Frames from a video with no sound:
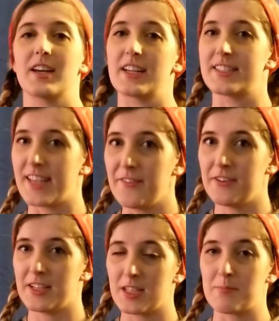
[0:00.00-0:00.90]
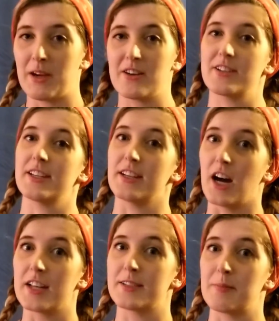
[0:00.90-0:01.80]
It's definitely better to
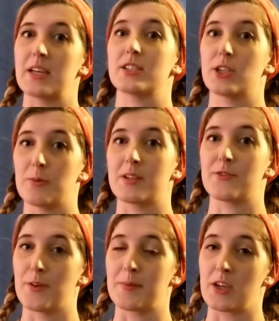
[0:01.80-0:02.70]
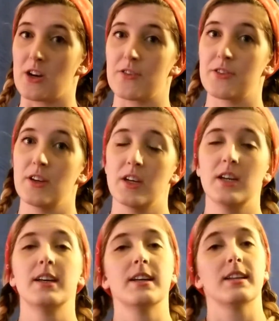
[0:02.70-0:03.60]
not demand too much from the earth.
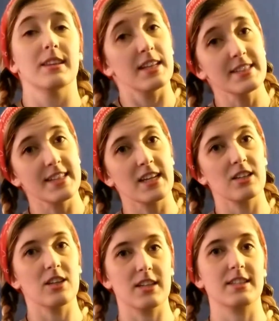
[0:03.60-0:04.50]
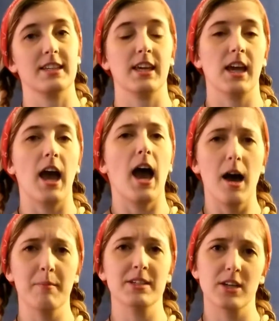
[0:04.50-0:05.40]
Let's take a look and see
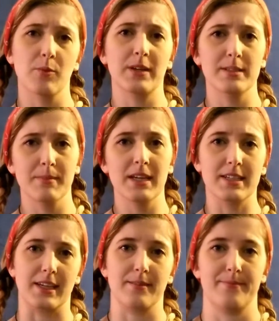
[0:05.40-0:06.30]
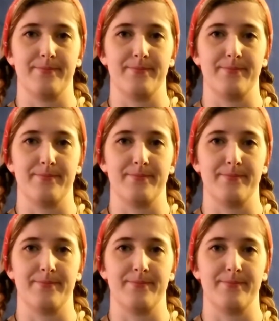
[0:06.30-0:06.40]
how much are we demanding.